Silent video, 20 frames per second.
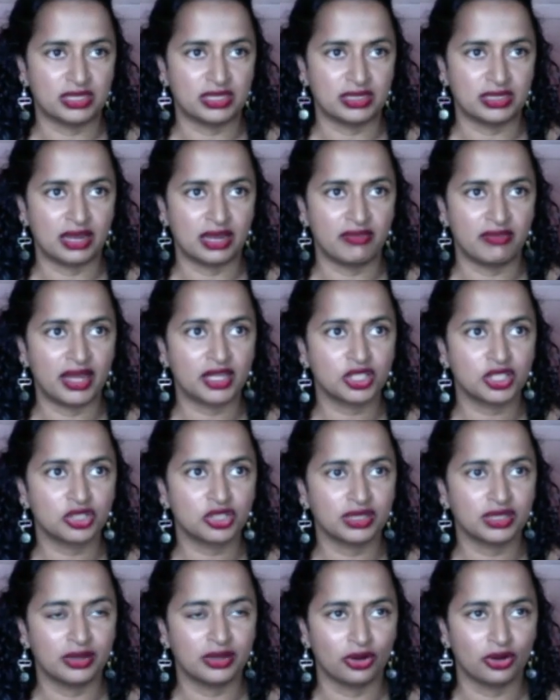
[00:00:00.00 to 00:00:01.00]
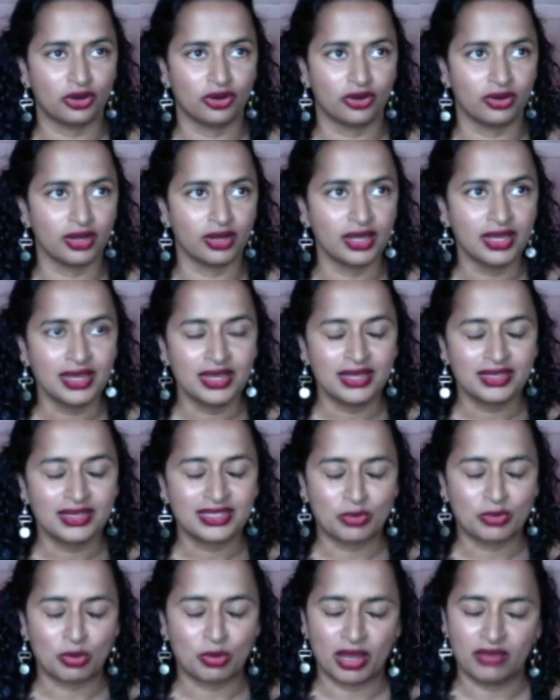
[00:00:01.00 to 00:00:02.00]
And I've actually heard some
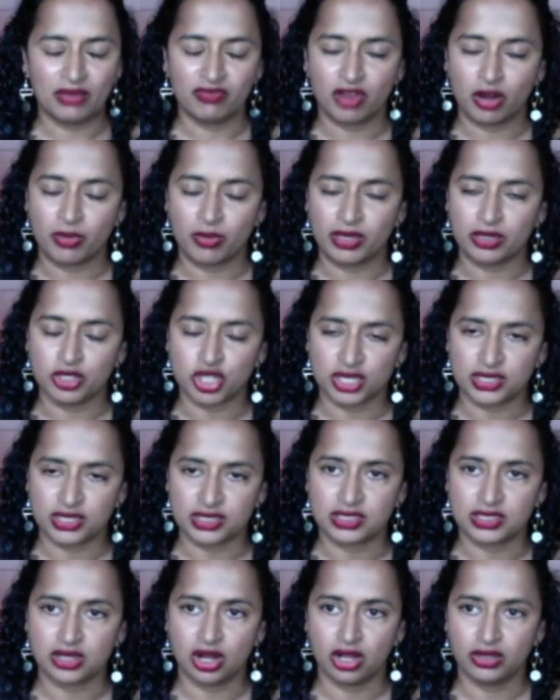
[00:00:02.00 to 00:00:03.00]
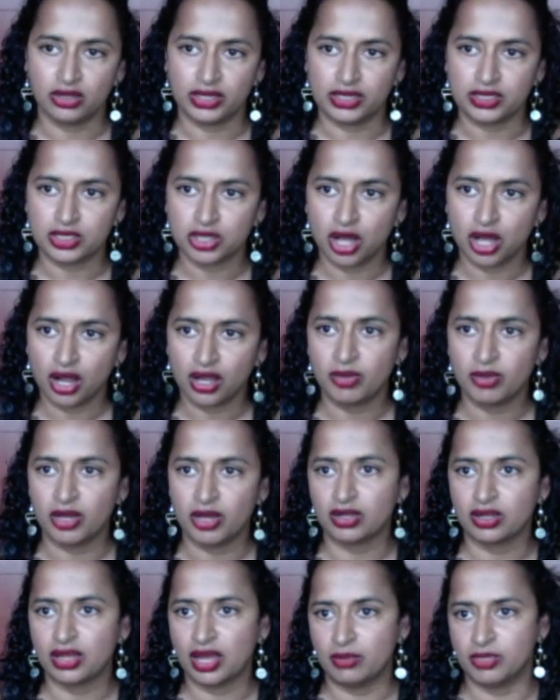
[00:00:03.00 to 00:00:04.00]
of my environmental justice colleagues talk about
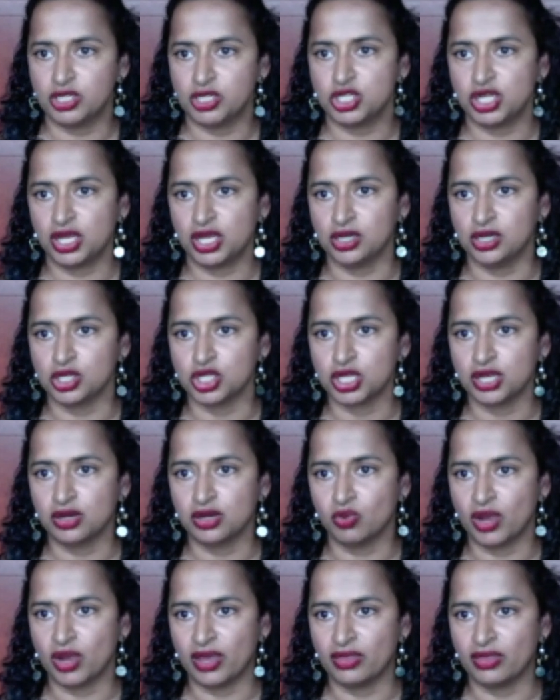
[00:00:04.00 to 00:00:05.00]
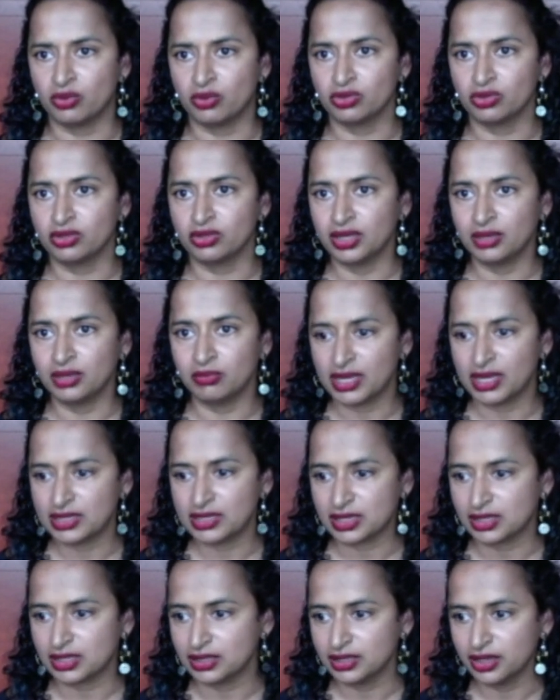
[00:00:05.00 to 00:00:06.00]
climate change in a way that really makes it
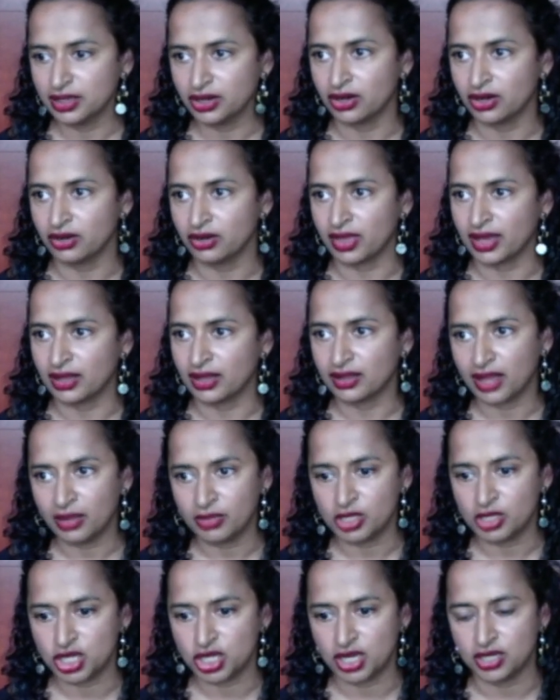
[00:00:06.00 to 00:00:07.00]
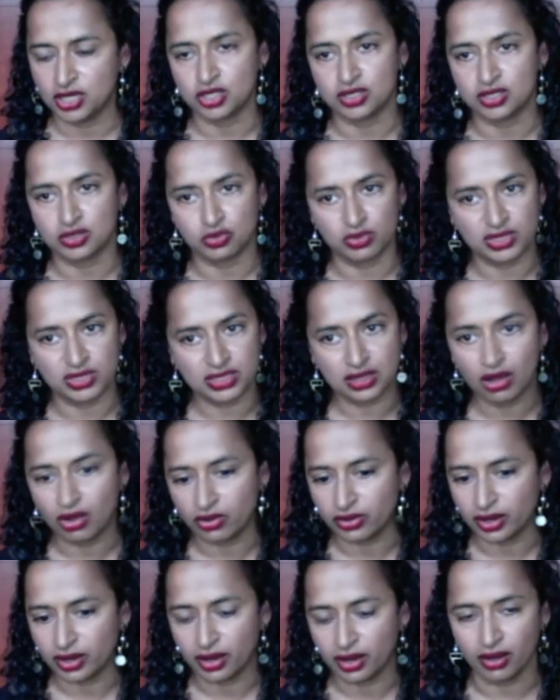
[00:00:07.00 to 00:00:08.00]
clear that climate change is the result
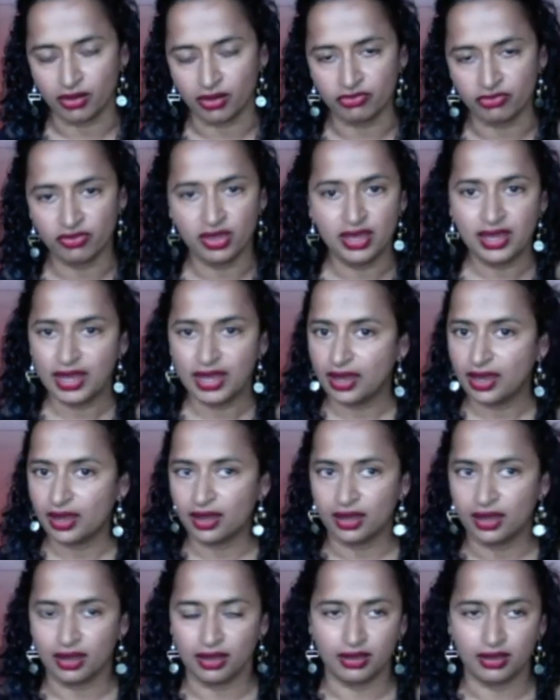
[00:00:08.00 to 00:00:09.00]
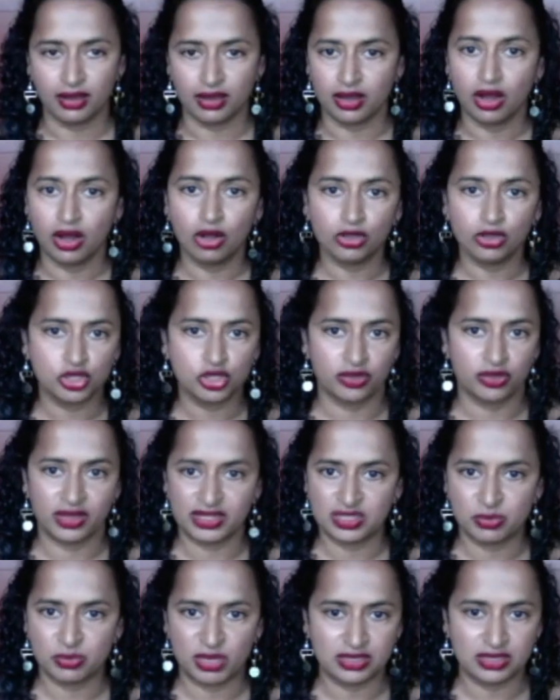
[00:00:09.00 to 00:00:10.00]
of uh, a culture that's
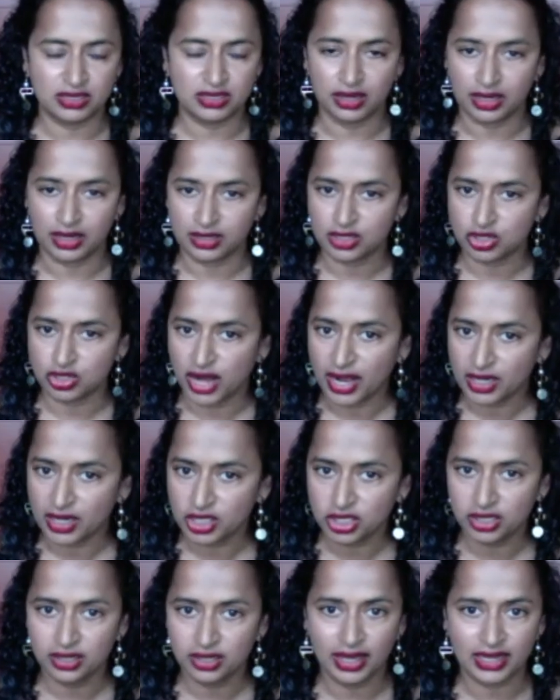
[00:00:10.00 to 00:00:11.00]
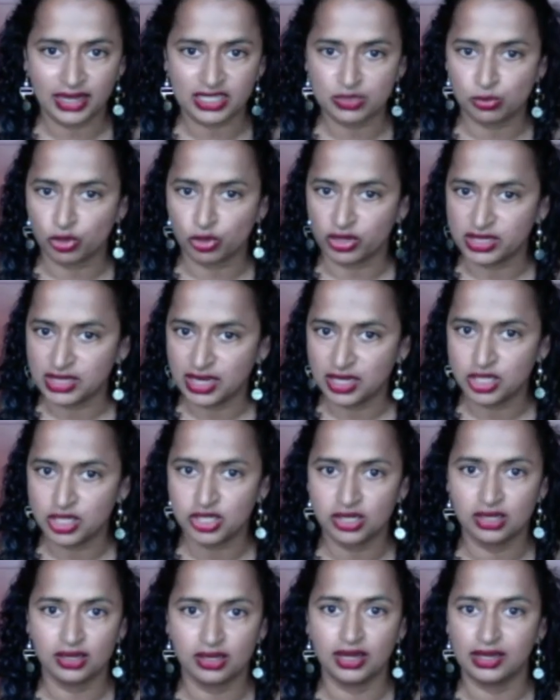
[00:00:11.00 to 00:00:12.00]
based on extraction,
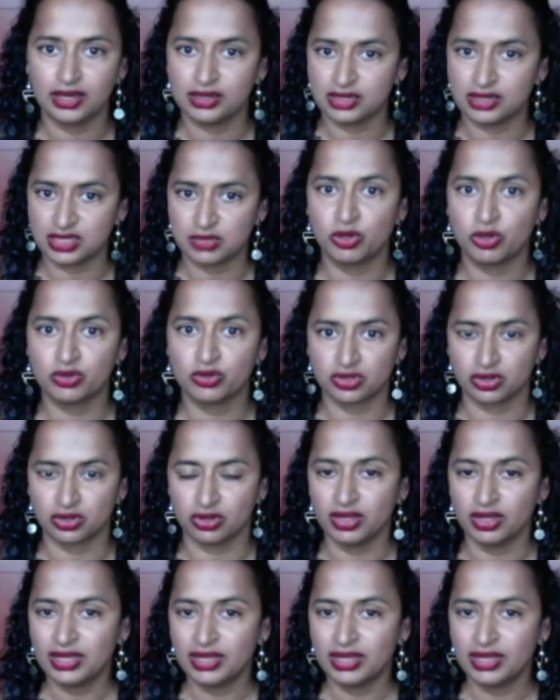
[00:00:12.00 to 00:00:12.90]
exploitation, and disposal.